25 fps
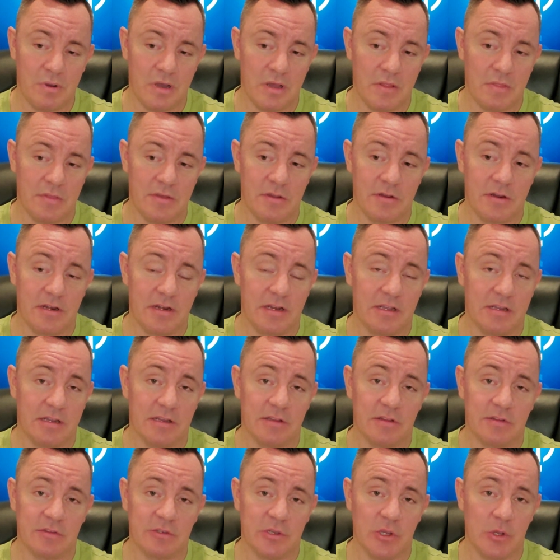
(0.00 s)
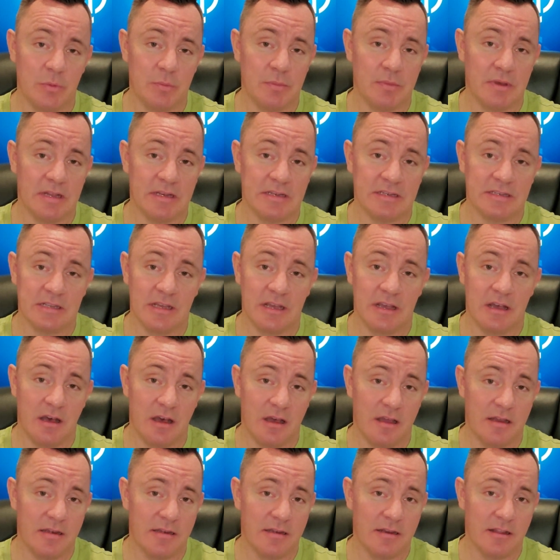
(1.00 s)
But they're going to consume a
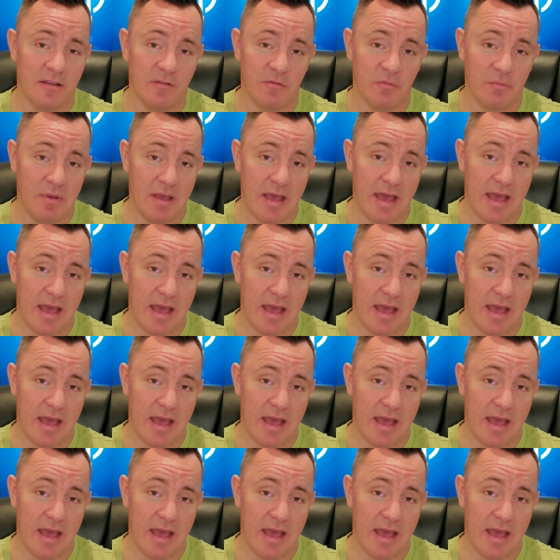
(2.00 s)
ton of